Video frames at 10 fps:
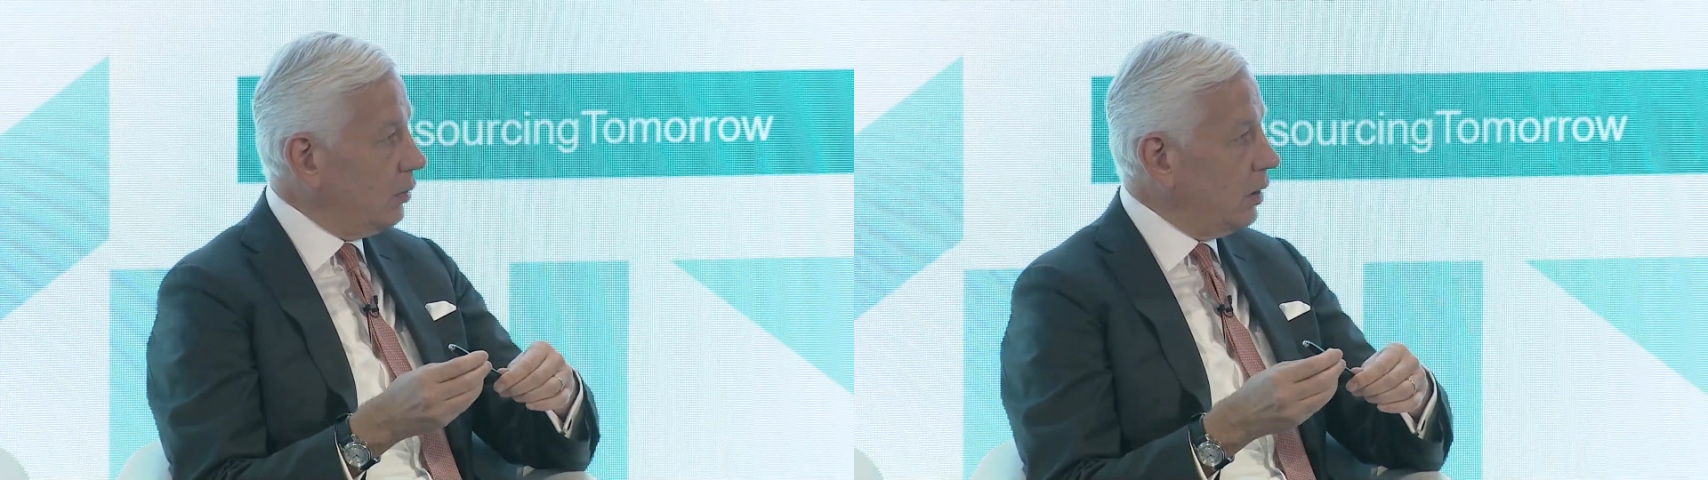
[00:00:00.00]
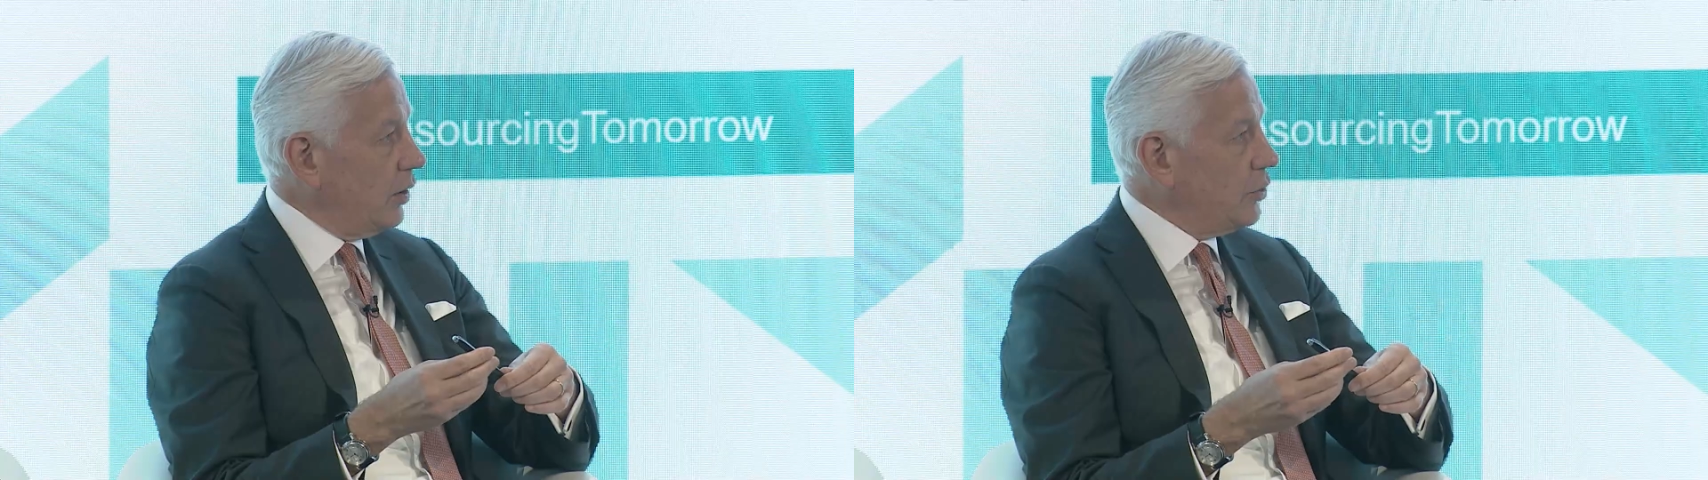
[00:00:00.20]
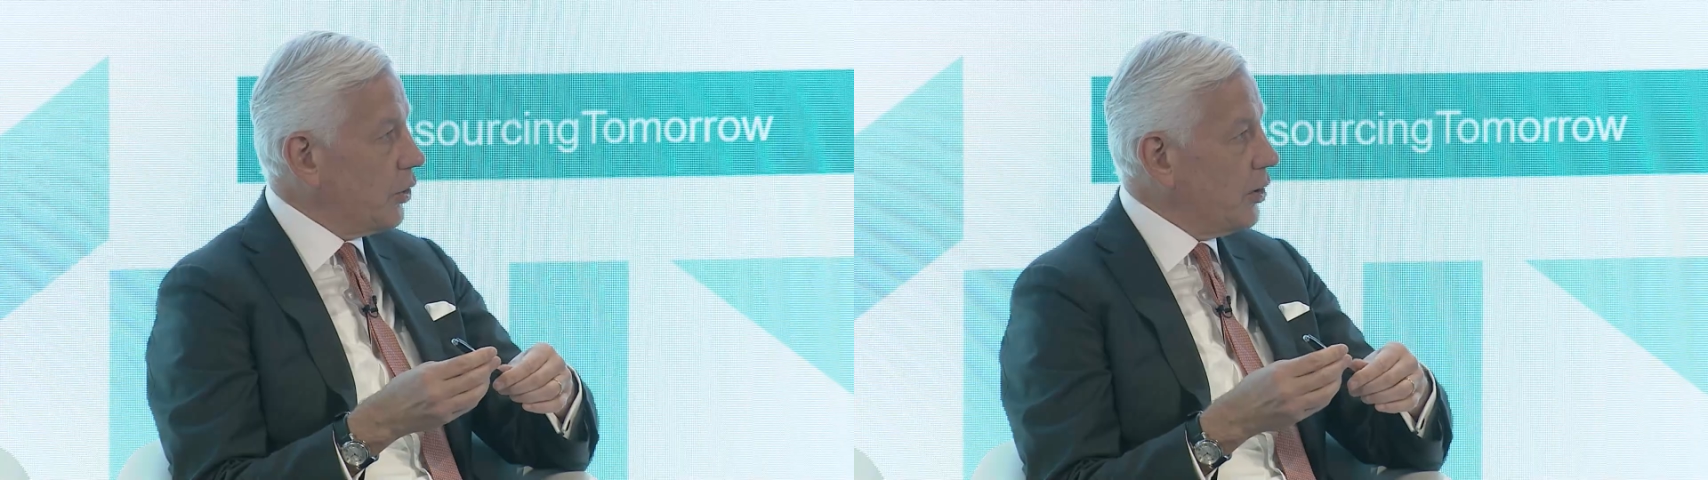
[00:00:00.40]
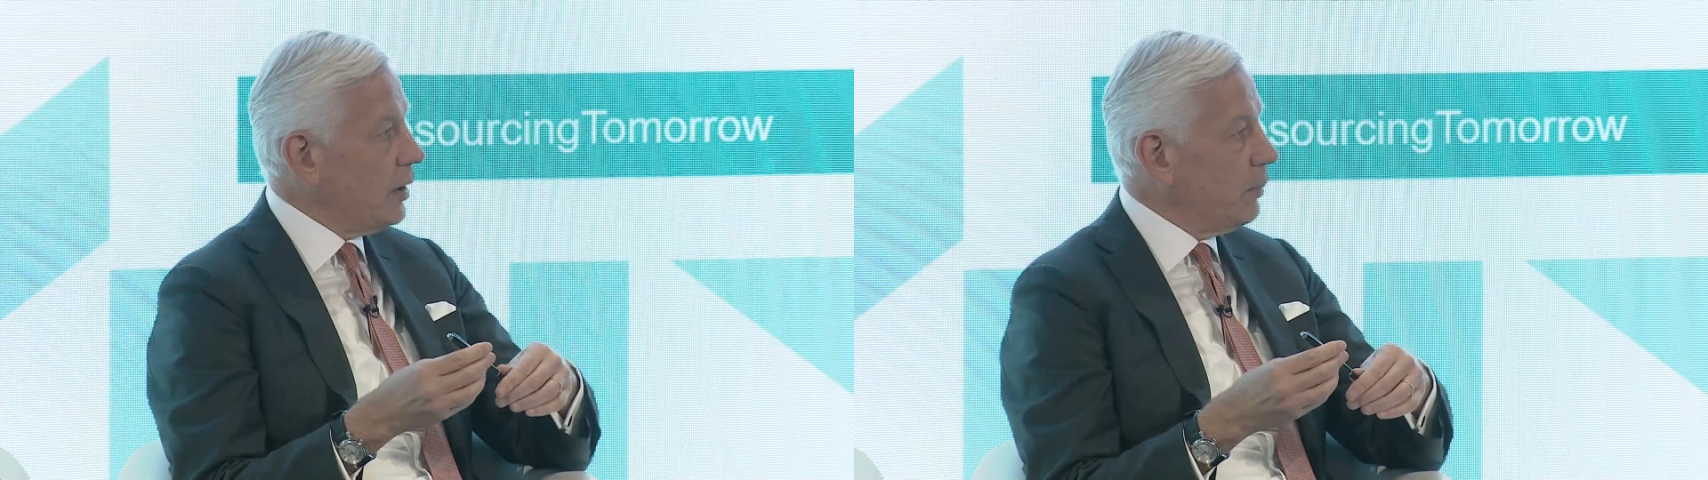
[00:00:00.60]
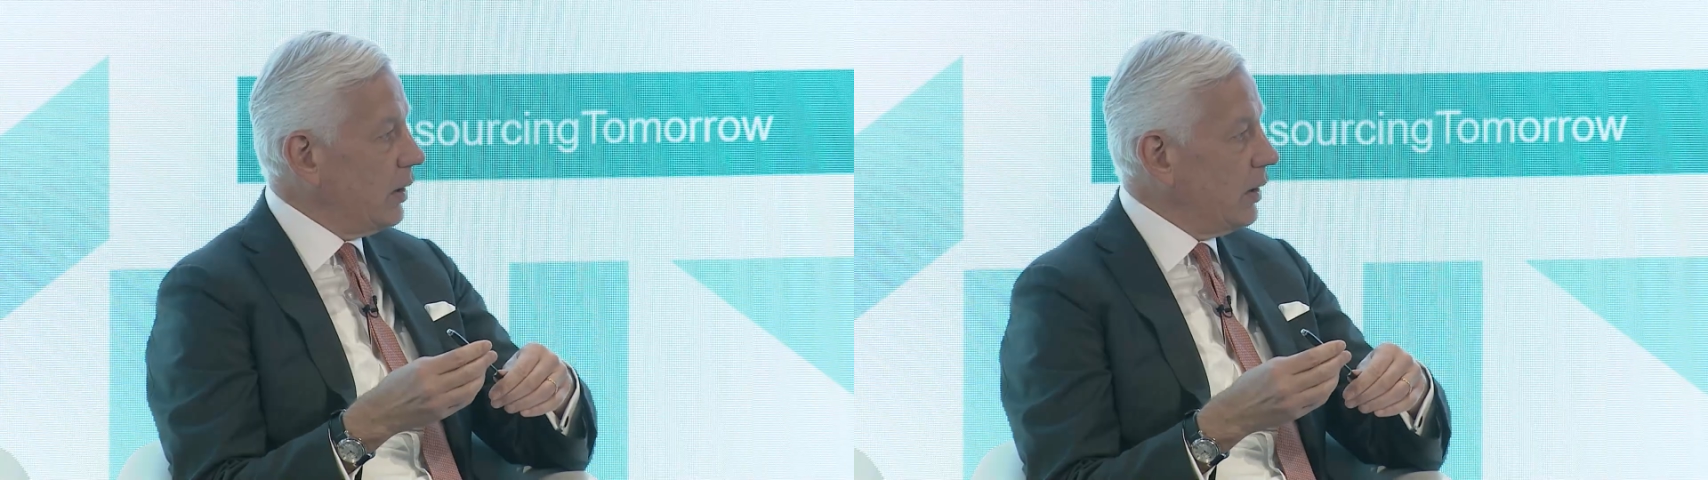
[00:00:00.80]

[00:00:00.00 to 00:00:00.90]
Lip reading: a dirty but